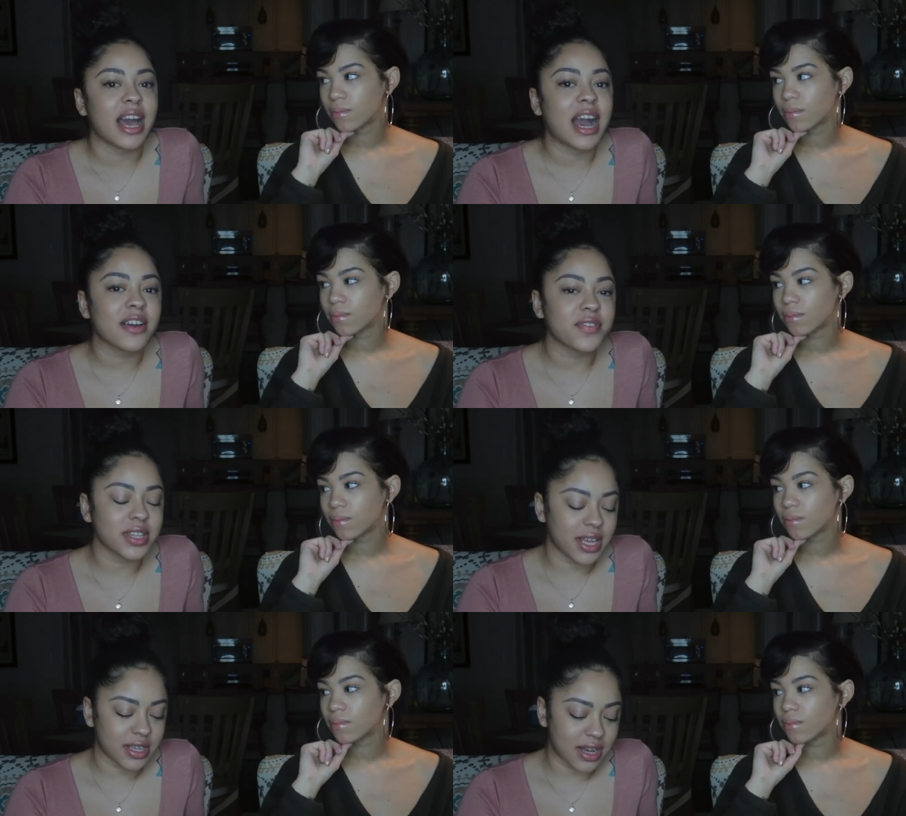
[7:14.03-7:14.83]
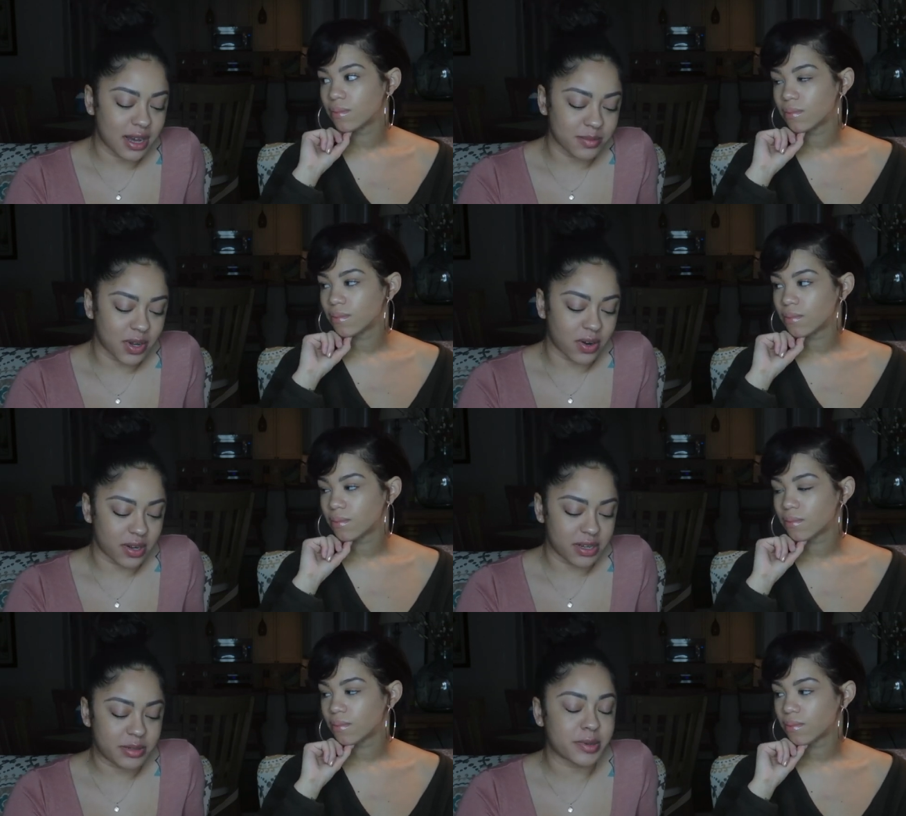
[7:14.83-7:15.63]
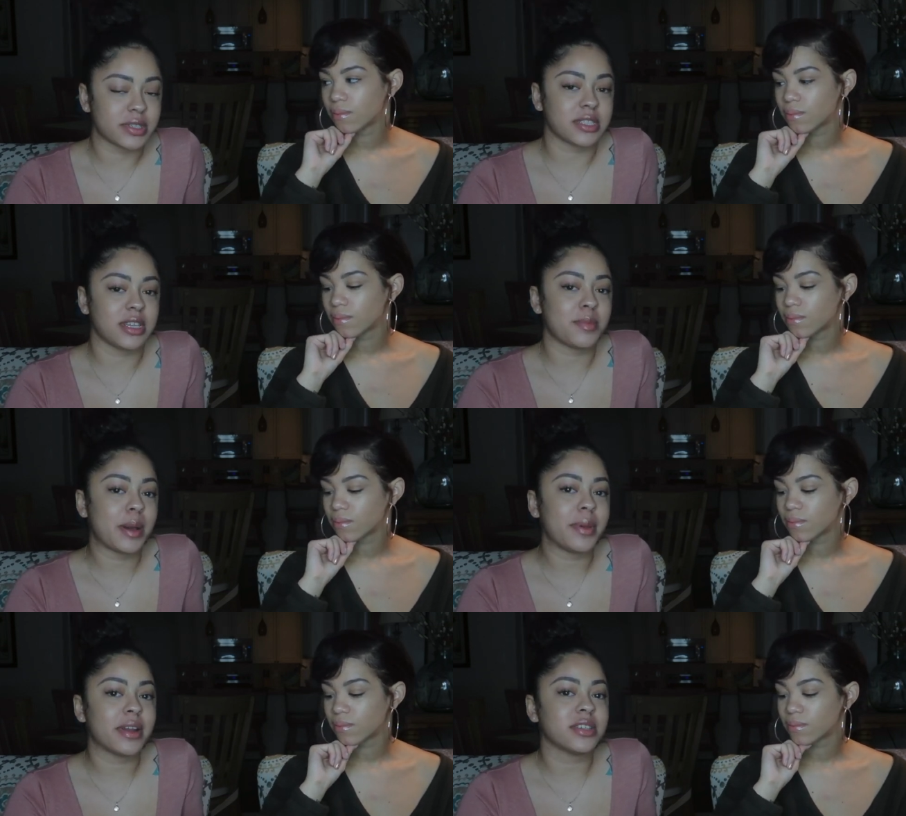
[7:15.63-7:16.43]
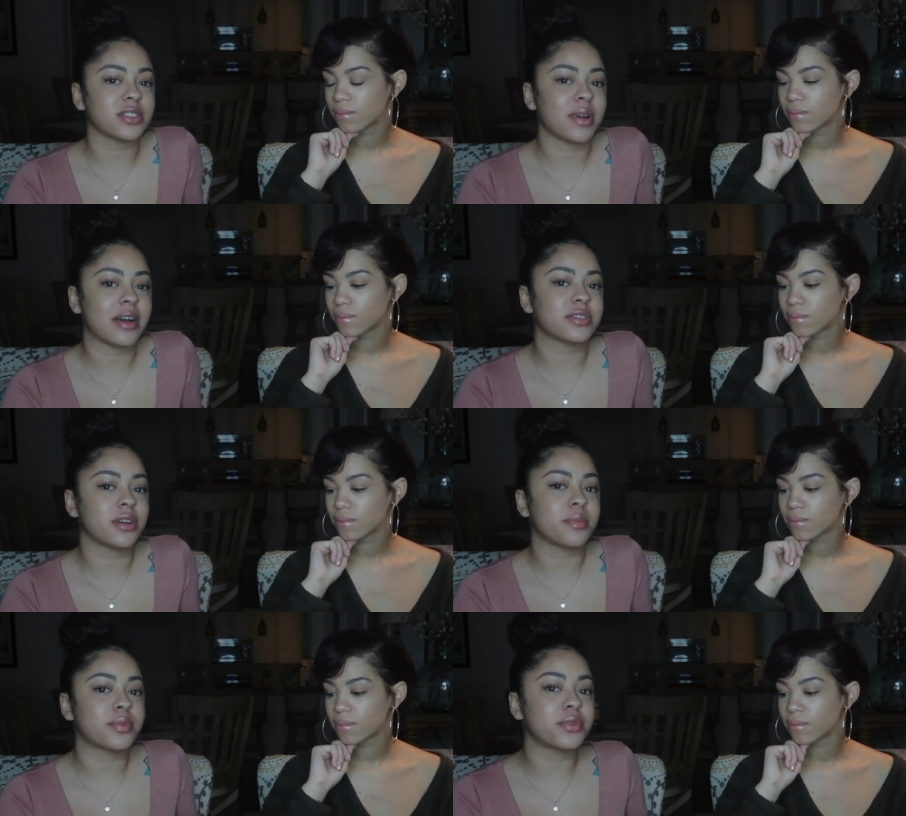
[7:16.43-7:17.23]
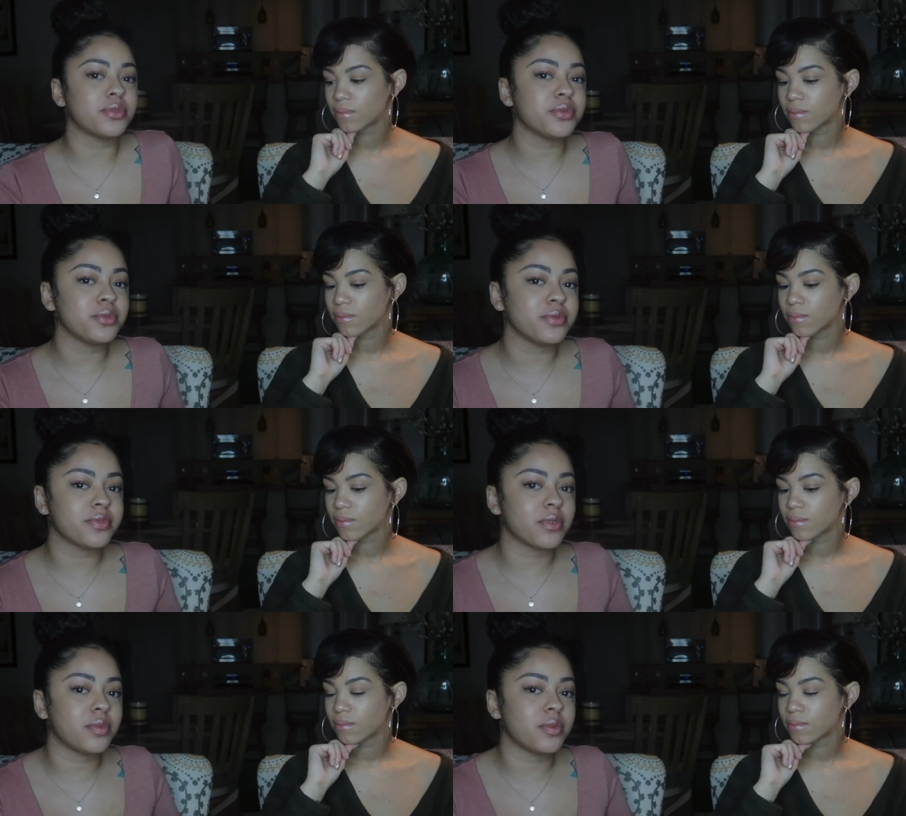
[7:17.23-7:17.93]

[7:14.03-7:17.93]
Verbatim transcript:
Speaker 1: I feel like I'm a hard-headed person and my parents don't have to approve.